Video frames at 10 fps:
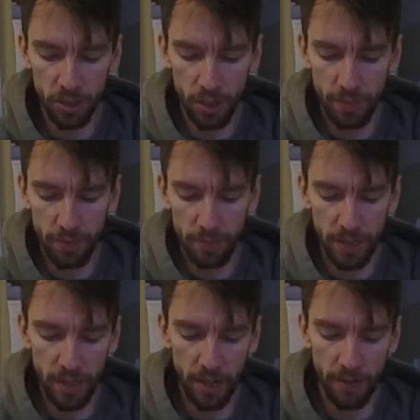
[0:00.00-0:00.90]
sharpen my
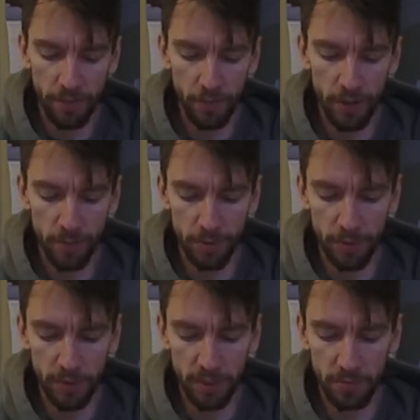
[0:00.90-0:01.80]
knife when I'm
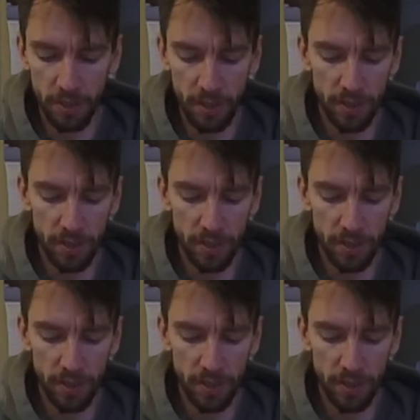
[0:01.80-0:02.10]
doing something